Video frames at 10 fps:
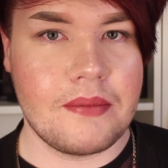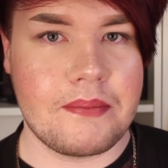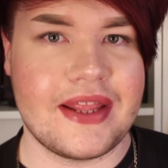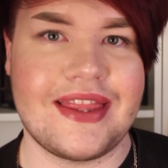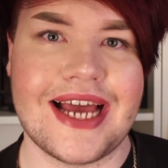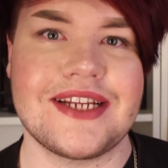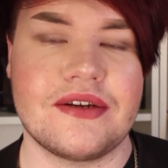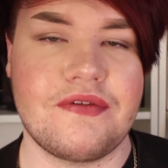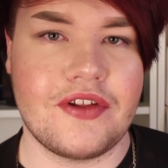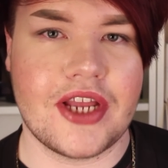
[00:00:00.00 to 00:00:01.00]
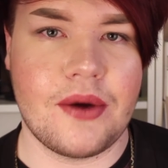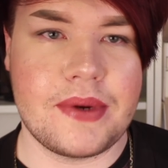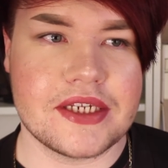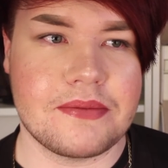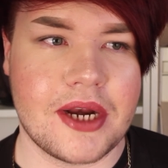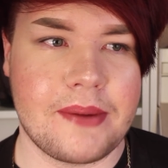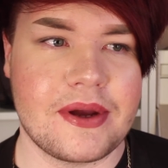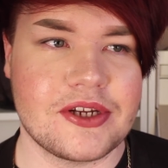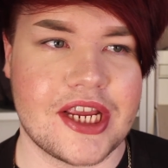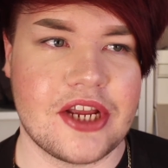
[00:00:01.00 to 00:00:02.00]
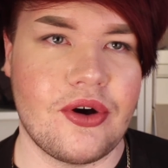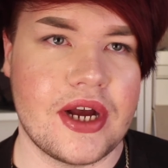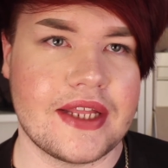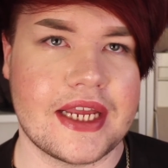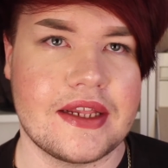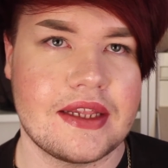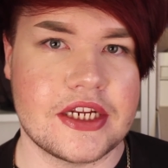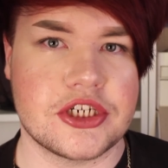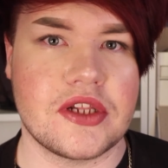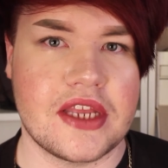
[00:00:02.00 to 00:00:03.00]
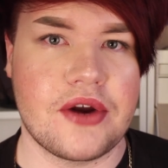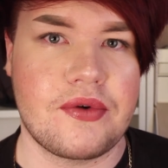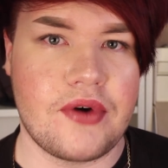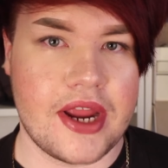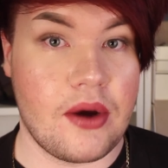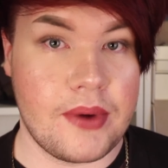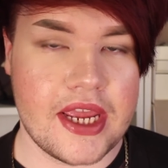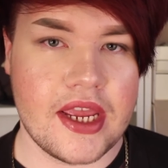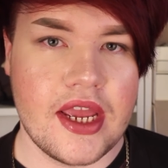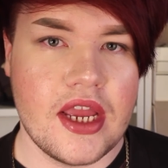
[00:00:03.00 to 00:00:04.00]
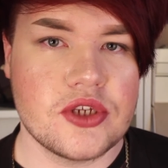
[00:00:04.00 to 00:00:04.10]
But that didn't feel like a waste of money because I got it like literally right away.